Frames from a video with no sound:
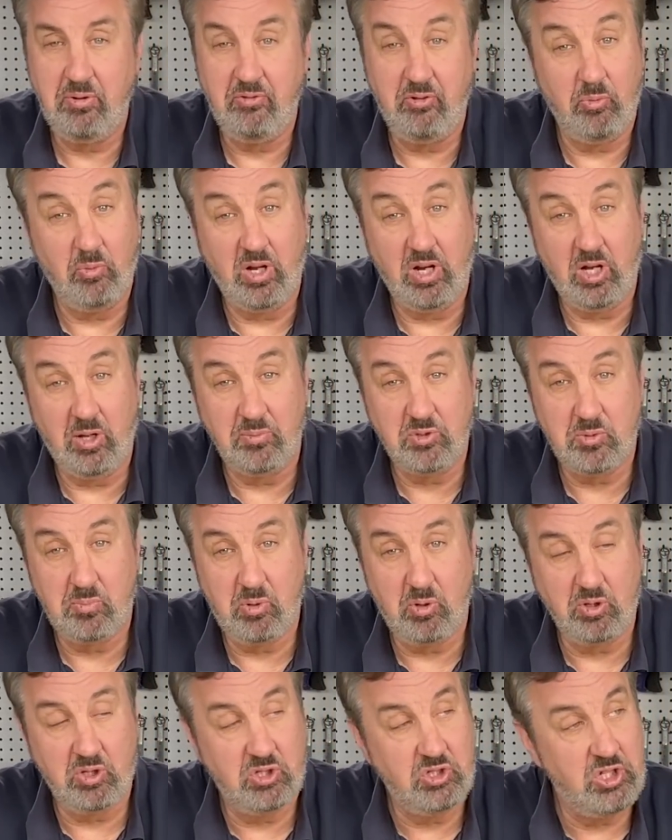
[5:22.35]
If you want to help
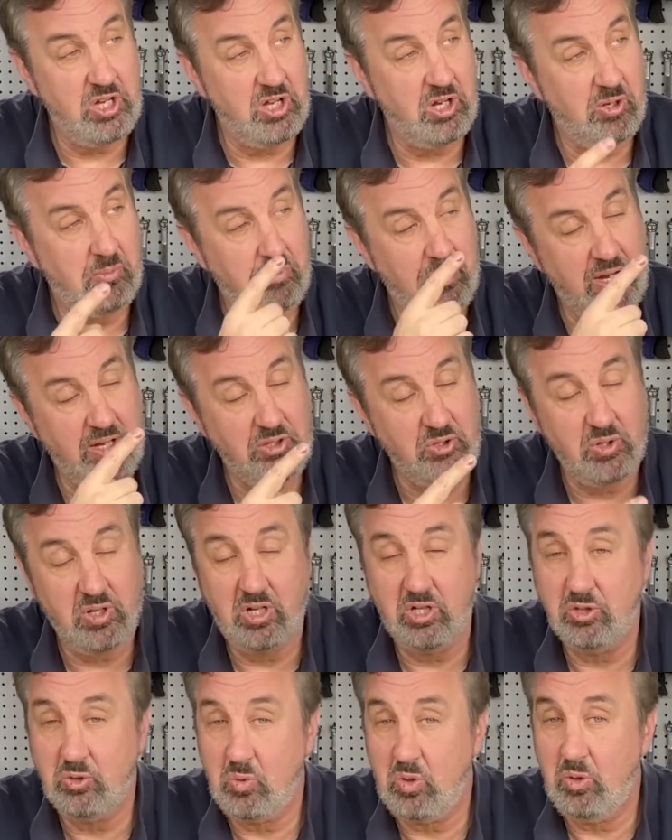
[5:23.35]
support the channel,
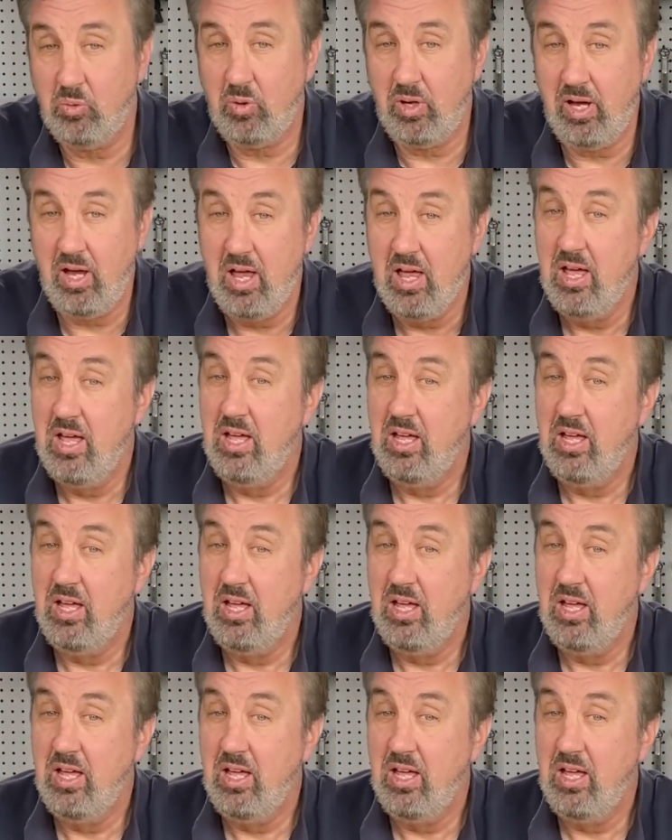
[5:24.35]
Patreon is one way.